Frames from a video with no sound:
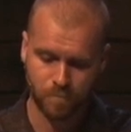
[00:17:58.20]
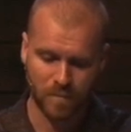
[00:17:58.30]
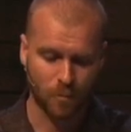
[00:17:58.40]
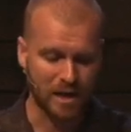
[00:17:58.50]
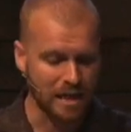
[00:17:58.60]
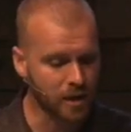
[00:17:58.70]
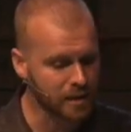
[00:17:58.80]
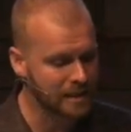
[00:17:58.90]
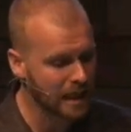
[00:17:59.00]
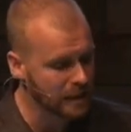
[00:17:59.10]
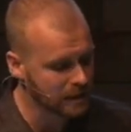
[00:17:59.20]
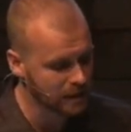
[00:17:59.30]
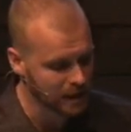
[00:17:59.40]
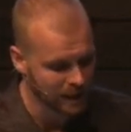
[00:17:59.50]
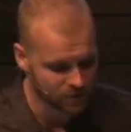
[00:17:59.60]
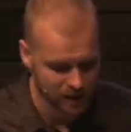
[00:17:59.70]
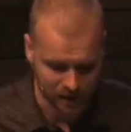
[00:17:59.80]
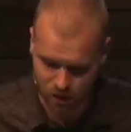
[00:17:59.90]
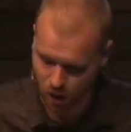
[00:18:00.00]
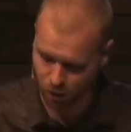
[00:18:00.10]
And what Ehud does is it gives
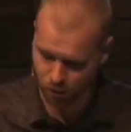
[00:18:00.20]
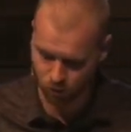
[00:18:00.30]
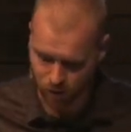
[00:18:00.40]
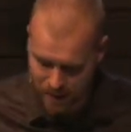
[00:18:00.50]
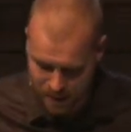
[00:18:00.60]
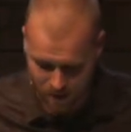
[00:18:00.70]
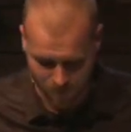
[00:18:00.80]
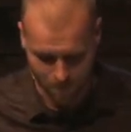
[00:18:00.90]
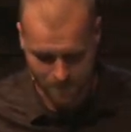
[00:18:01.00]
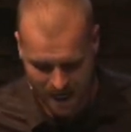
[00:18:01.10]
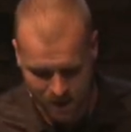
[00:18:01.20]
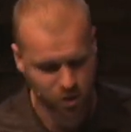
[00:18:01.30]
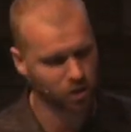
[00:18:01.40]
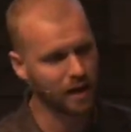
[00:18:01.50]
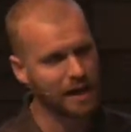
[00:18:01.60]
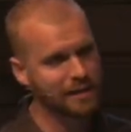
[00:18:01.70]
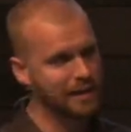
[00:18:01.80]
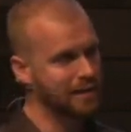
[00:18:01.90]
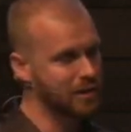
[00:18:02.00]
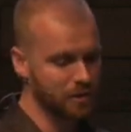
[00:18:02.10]
us three major
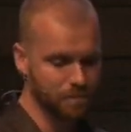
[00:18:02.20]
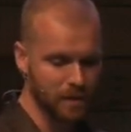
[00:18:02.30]
lessons